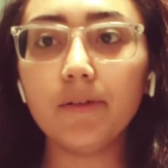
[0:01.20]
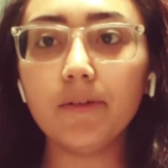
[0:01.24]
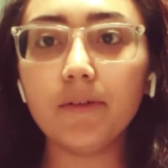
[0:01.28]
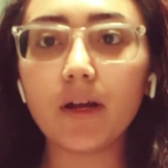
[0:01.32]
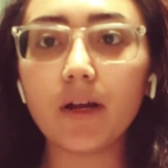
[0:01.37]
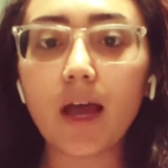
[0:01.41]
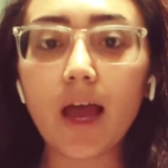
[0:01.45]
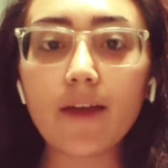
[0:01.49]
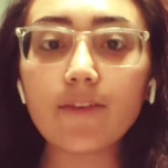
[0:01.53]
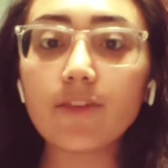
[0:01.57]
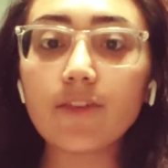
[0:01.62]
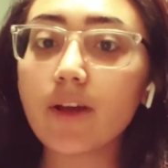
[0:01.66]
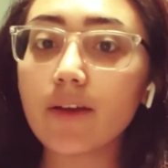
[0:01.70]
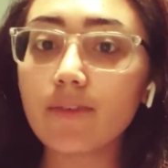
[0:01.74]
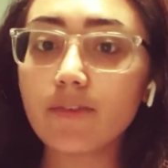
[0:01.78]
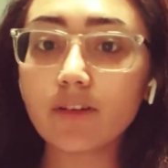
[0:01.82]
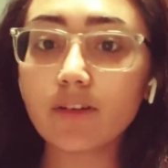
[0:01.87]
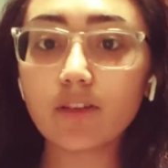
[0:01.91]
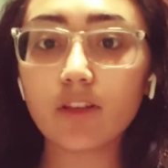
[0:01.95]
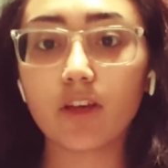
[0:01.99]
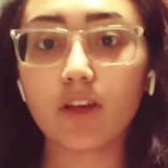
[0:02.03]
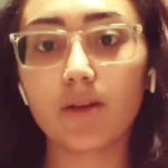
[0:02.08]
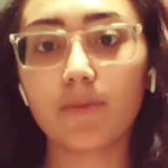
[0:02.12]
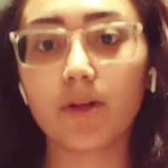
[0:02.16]
Have you
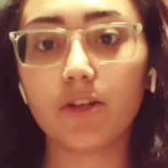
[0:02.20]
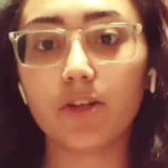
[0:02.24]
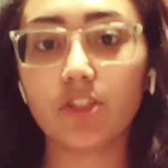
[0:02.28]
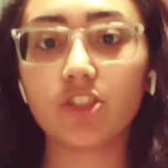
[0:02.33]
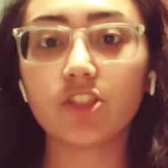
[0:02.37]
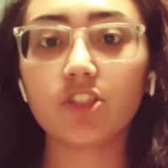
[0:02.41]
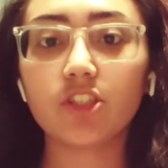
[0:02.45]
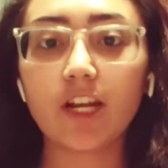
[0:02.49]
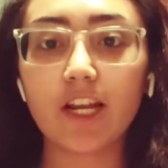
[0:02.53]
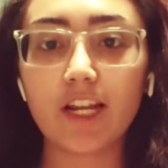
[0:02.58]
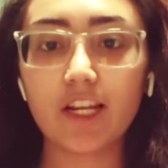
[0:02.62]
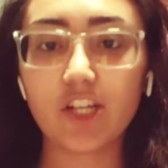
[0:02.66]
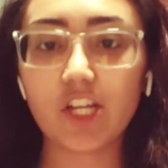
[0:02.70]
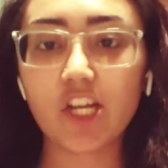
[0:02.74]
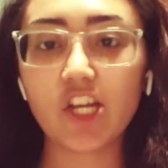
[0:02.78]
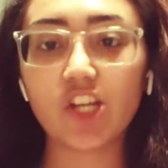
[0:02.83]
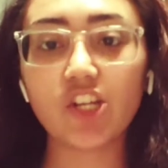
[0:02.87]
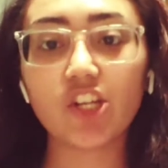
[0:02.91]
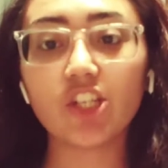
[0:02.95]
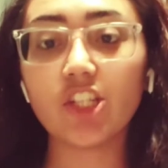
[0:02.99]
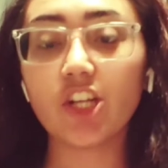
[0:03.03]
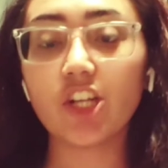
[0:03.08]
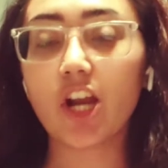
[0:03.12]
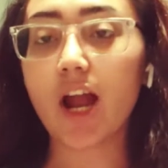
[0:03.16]
ever thought about
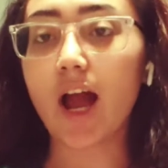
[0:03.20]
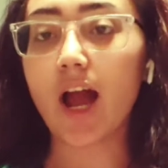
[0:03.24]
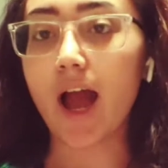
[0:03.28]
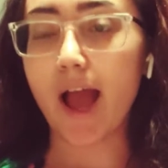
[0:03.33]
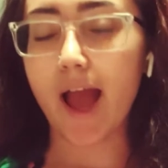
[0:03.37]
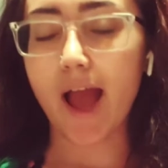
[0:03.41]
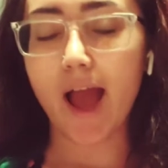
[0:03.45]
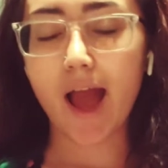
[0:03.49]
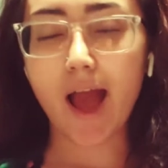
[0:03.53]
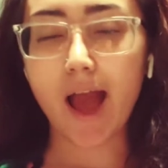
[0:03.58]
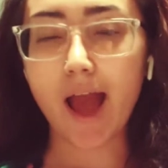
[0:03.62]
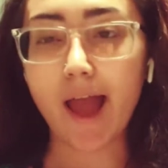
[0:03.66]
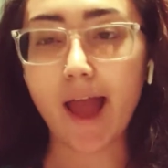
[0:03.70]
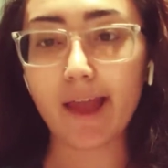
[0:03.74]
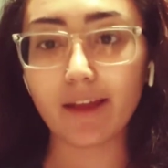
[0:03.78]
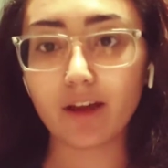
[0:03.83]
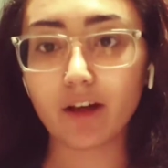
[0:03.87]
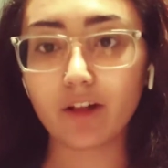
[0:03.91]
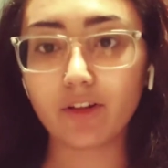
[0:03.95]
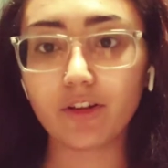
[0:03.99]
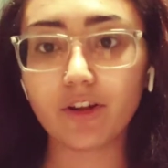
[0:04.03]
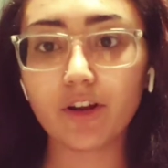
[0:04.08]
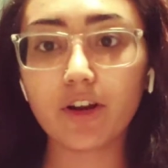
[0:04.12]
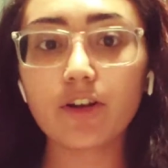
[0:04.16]
changing your eye
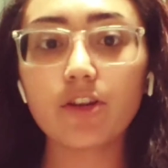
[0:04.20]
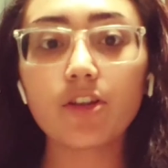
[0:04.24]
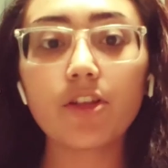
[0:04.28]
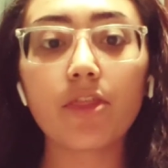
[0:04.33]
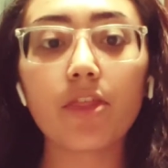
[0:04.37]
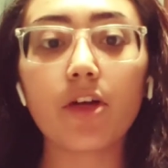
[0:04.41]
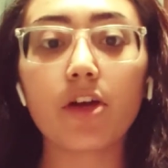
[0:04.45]
color,